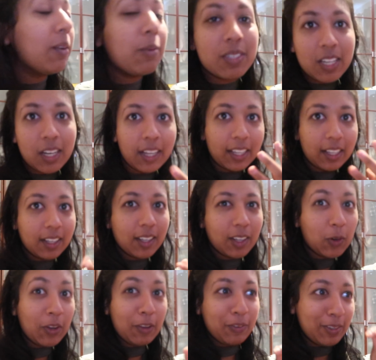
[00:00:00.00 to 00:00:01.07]
and it was at like a
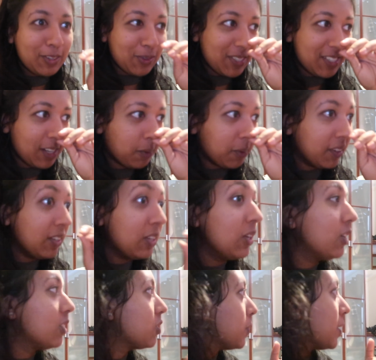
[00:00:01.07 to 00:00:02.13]
quite a futuristic one.
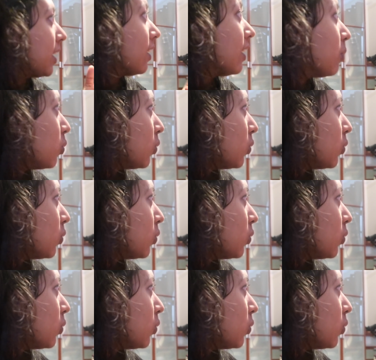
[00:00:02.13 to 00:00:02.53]
So we had like